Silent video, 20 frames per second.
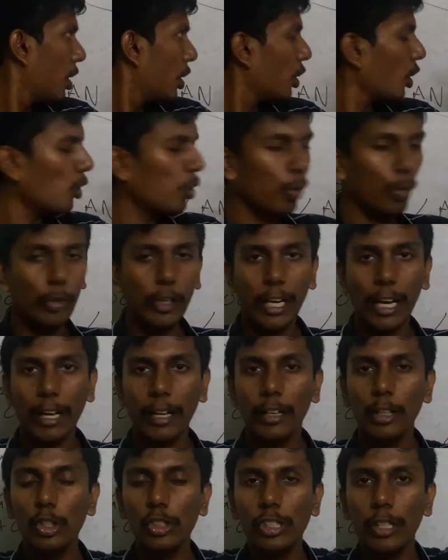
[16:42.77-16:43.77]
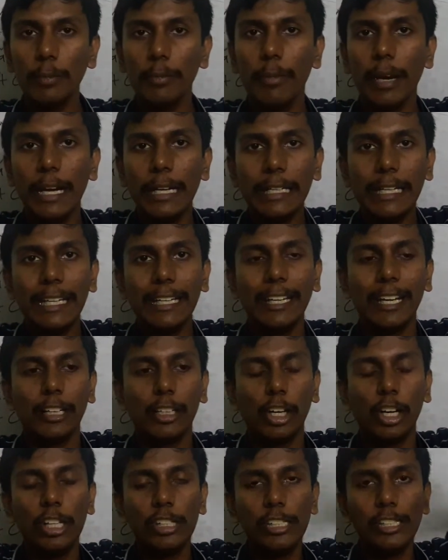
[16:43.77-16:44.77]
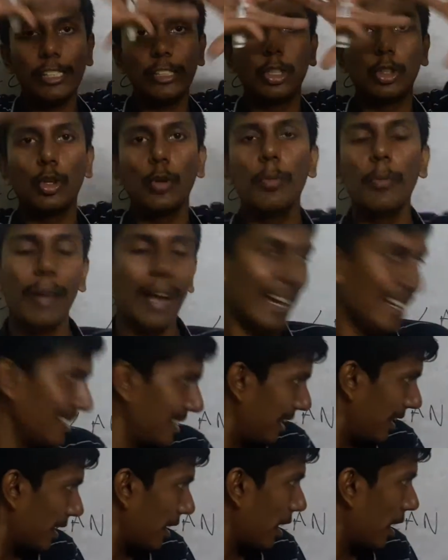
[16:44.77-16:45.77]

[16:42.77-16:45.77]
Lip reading: now we are using many technologies to do magic,